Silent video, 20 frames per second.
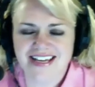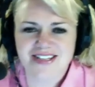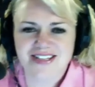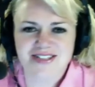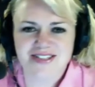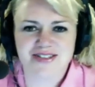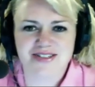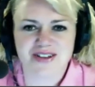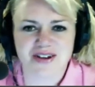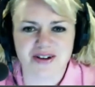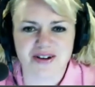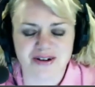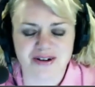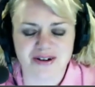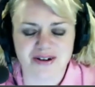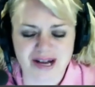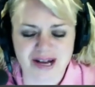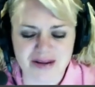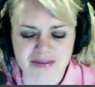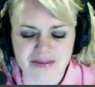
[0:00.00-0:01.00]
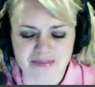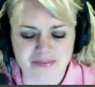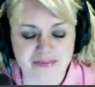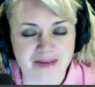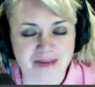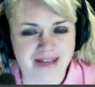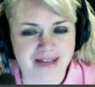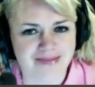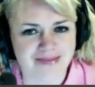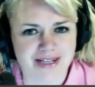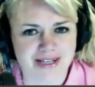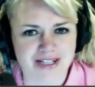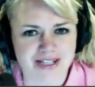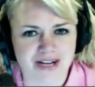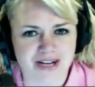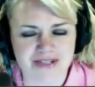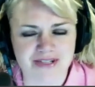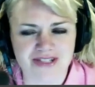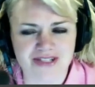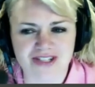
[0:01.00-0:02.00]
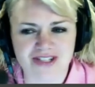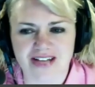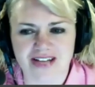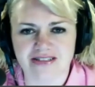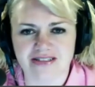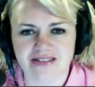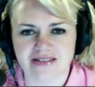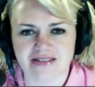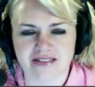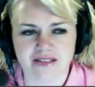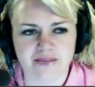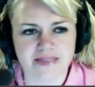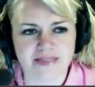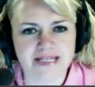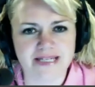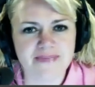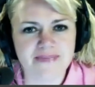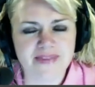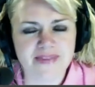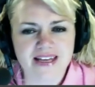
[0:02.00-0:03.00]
So my job has changed a little bit.